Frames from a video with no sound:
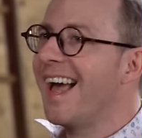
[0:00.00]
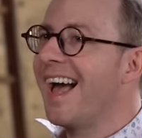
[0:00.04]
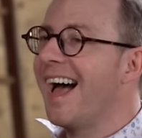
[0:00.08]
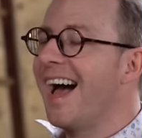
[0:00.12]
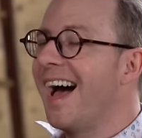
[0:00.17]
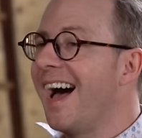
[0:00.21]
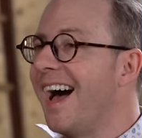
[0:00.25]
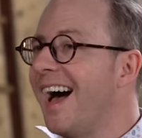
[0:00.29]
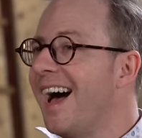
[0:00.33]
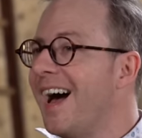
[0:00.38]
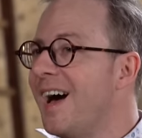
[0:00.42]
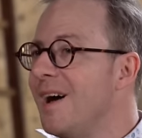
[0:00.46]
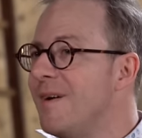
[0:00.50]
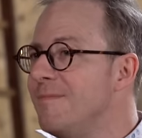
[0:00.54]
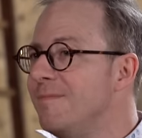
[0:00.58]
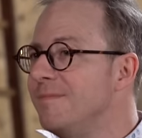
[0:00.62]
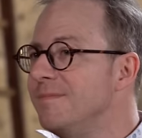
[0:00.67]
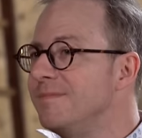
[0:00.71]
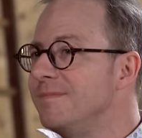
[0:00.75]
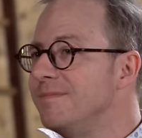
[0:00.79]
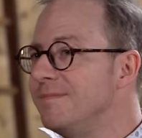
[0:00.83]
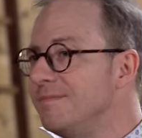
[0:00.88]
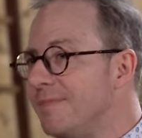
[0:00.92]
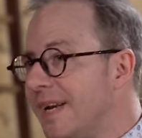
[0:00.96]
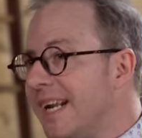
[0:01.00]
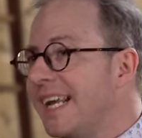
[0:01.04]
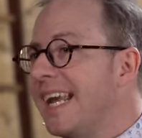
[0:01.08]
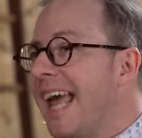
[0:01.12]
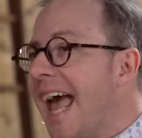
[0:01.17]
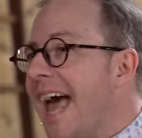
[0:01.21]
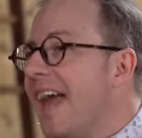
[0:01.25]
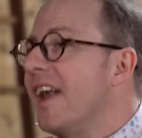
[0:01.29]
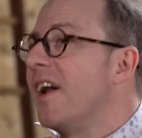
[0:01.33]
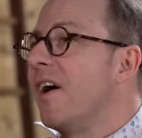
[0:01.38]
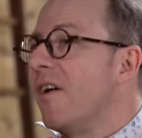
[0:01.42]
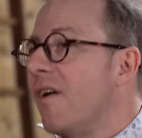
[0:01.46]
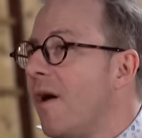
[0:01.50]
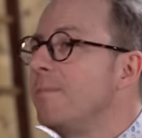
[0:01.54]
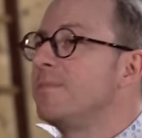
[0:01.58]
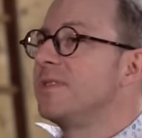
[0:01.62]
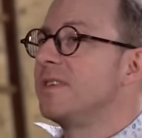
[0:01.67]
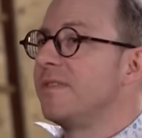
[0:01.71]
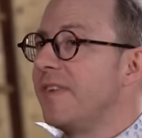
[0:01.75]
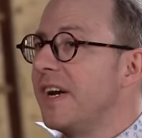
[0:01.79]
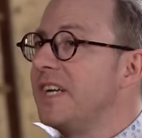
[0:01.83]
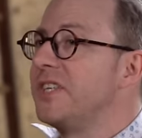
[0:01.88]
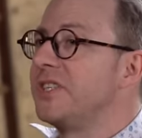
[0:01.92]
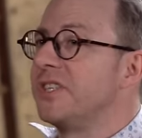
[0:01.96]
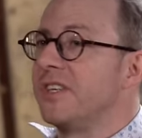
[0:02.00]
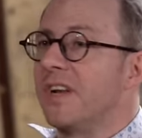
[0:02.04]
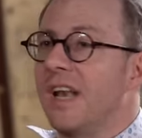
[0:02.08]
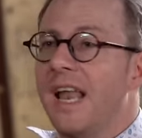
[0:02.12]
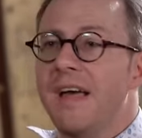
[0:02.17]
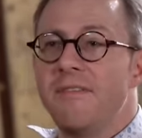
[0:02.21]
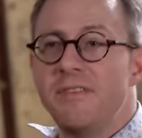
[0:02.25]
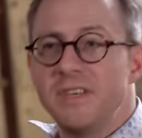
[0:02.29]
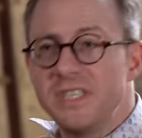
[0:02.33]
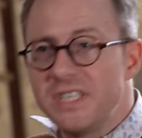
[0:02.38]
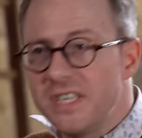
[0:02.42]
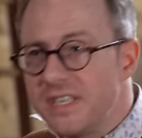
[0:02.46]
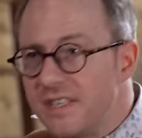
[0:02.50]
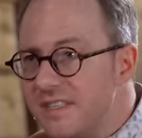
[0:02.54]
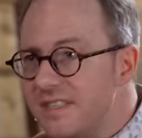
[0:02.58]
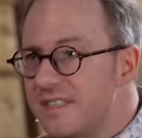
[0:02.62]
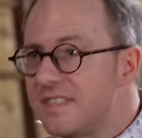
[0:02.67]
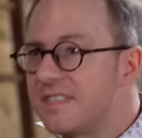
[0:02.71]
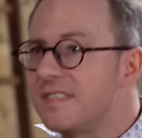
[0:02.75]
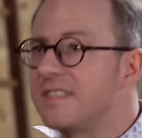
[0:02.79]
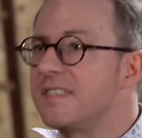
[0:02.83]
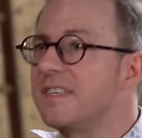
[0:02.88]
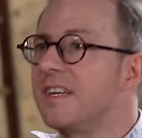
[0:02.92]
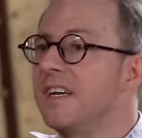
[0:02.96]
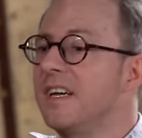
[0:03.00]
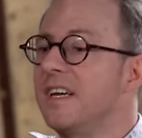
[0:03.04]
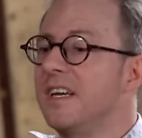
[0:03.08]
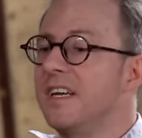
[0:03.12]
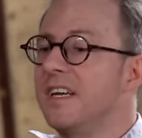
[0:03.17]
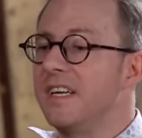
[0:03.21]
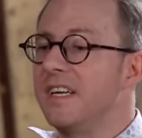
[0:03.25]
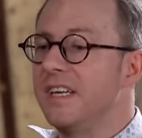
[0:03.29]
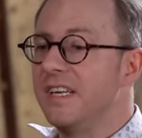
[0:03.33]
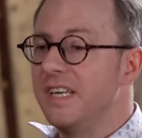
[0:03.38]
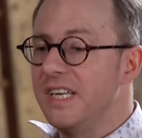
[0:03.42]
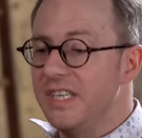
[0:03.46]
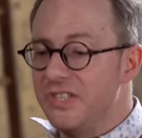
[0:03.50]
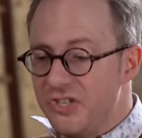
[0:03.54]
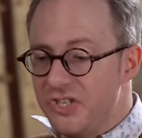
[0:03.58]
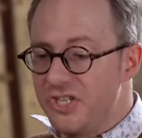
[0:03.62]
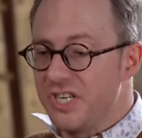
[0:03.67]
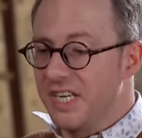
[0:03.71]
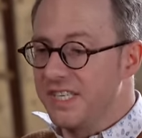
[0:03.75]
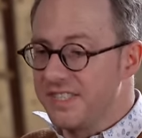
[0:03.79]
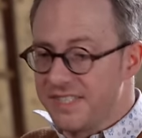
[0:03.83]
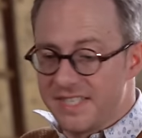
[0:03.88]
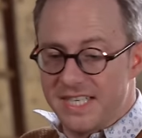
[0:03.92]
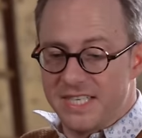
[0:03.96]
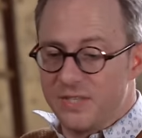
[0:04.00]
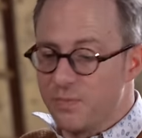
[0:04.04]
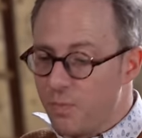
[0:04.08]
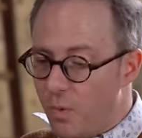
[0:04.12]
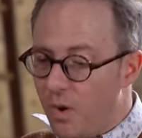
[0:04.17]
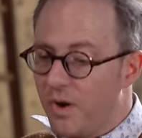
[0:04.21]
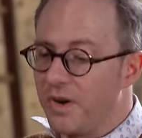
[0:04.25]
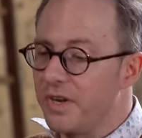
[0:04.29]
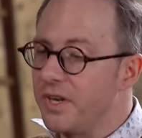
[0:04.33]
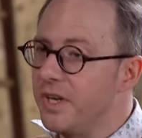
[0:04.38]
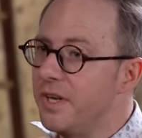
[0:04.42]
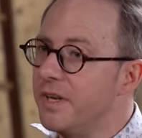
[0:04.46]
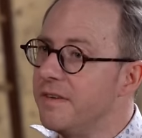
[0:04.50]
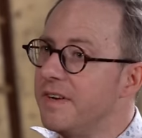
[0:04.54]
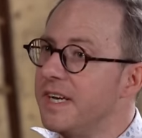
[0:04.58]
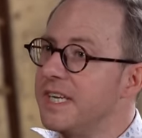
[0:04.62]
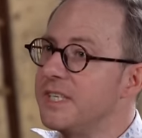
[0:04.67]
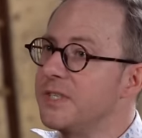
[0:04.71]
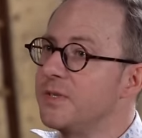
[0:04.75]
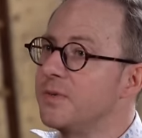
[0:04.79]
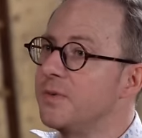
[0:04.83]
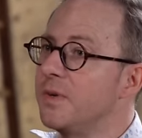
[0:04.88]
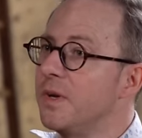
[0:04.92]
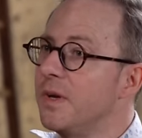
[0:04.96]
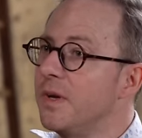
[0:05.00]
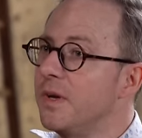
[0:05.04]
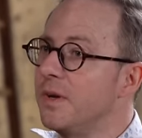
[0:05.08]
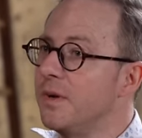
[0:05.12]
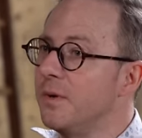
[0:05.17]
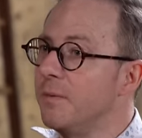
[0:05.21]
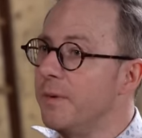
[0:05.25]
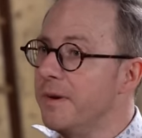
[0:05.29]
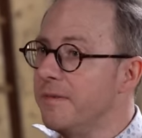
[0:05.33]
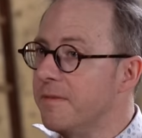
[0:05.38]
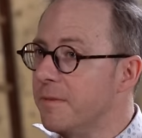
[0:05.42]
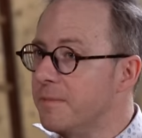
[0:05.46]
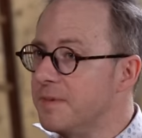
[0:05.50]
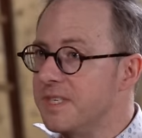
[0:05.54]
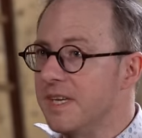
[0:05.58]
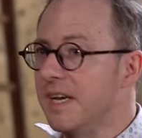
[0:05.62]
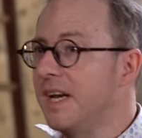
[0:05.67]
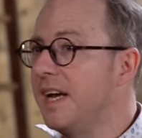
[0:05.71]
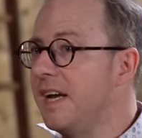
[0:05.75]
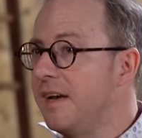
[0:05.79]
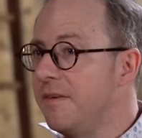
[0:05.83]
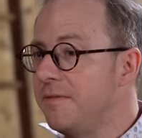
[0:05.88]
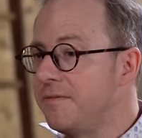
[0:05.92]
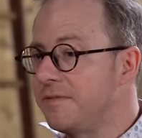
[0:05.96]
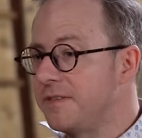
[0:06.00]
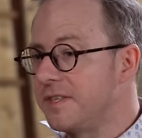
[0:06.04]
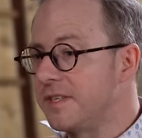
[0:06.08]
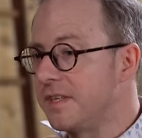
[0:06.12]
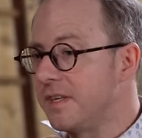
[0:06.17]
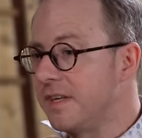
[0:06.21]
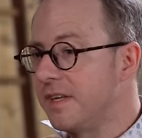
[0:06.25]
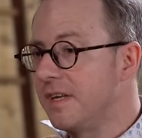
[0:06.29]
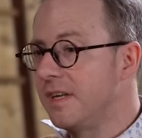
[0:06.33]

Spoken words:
But again, our observational evidence is just this one universe we've observed.